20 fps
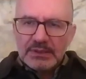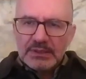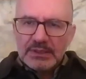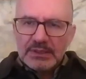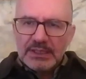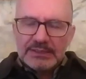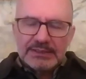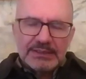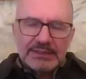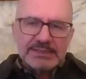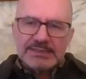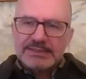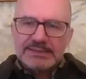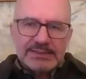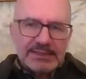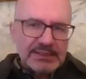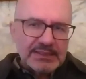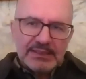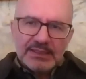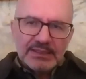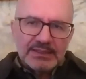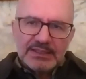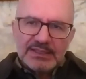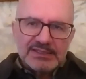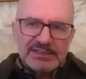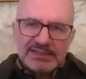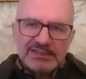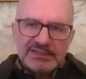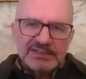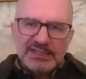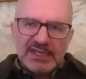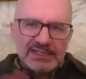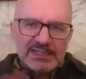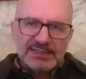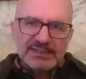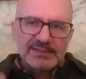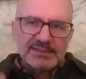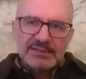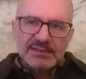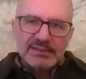it is
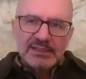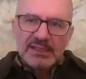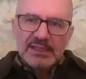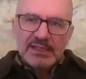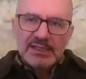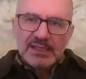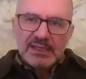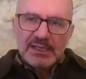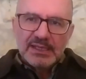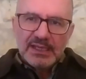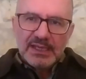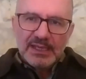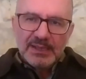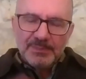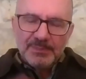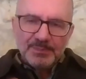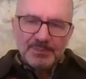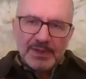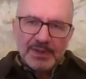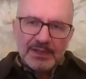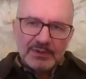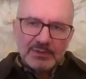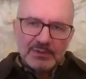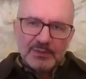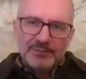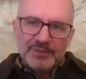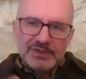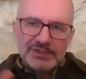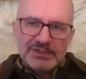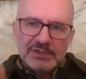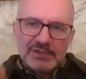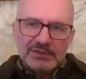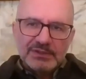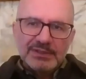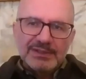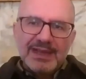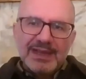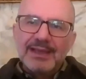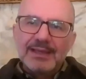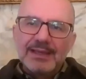just a part of a
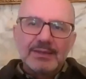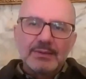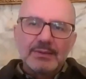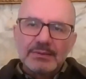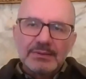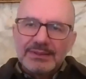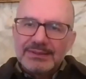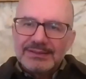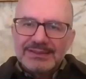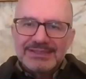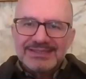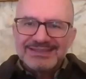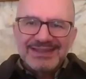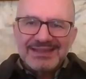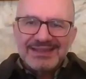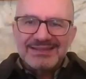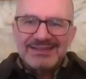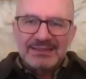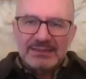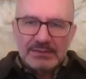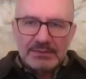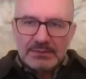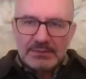certain iron. It is nothing.